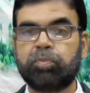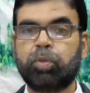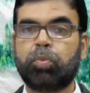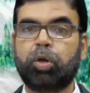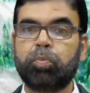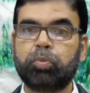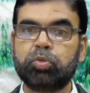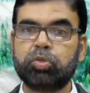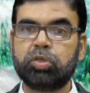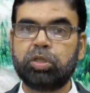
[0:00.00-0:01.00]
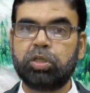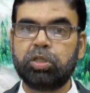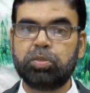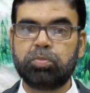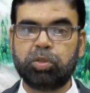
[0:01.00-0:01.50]
The prone position
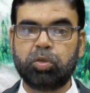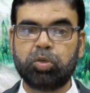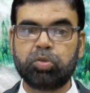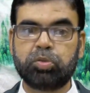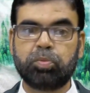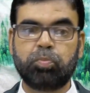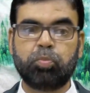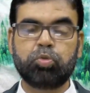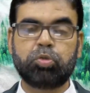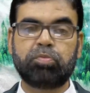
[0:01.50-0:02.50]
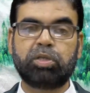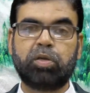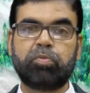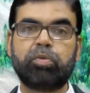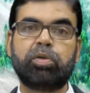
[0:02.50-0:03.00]
is because most of the
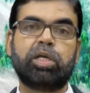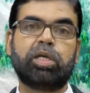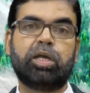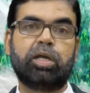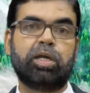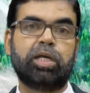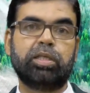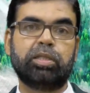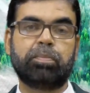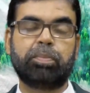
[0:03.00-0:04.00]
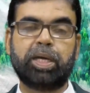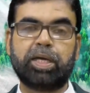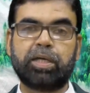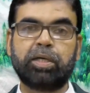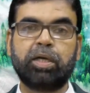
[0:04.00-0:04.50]
alveoli are lying in the
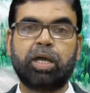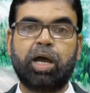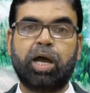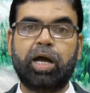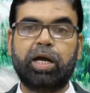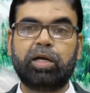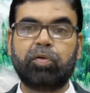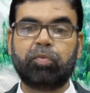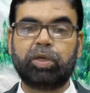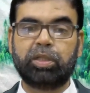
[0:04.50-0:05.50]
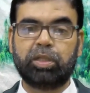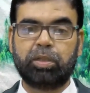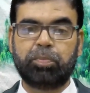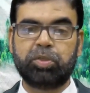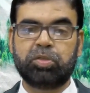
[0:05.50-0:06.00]
back, and when
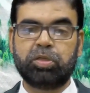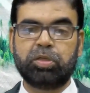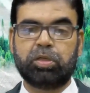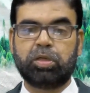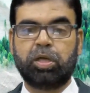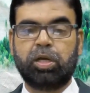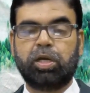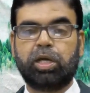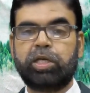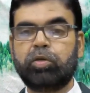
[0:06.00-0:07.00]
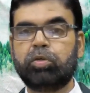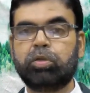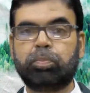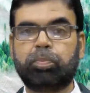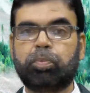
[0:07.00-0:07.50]
the patient lie on
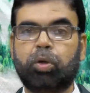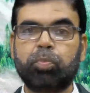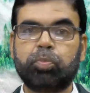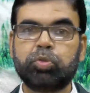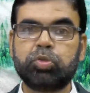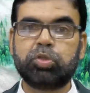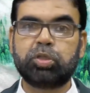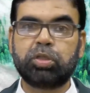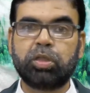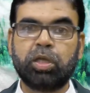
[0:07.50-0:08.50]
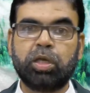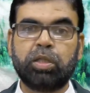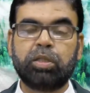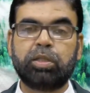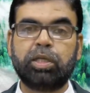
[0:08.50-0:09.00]
the prone position,
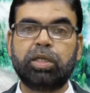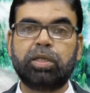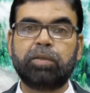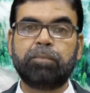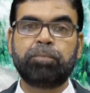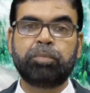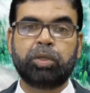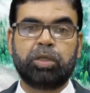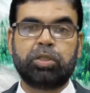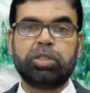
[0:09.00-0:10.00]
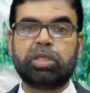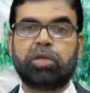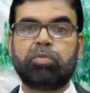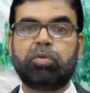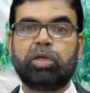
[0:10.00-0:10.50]
then these
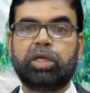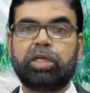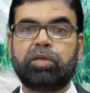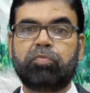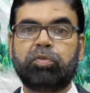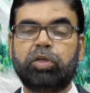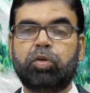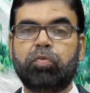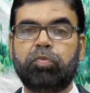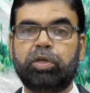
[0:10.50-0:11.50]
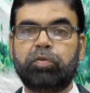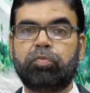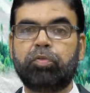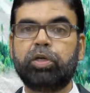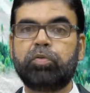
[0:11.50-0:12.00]
alveoli get free of any
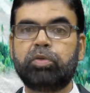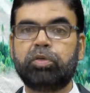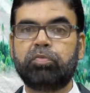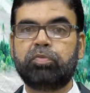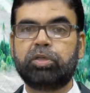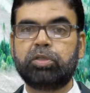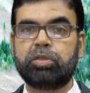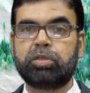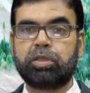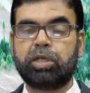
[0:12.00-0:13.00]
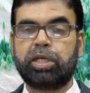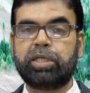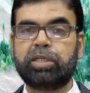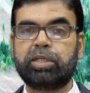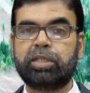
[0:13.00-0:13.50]
fluid if it is
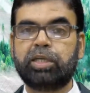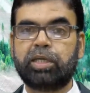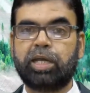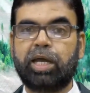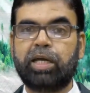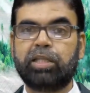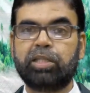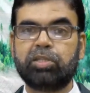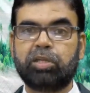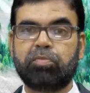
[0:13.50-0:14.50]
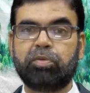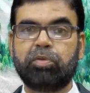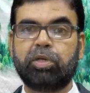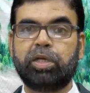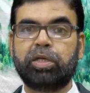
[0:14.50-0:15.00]
collected there, and these
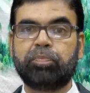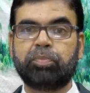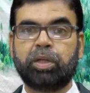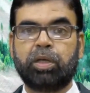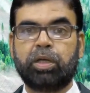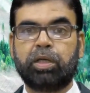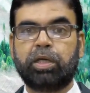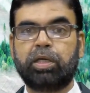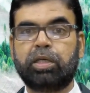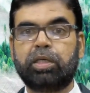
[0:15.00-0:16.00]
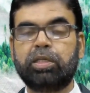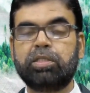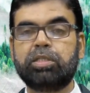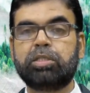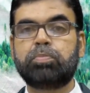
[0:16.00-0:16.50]
alveoli get
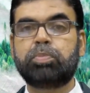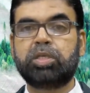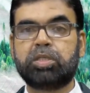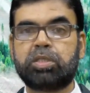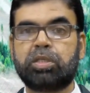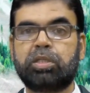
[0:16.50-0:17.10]
easy space.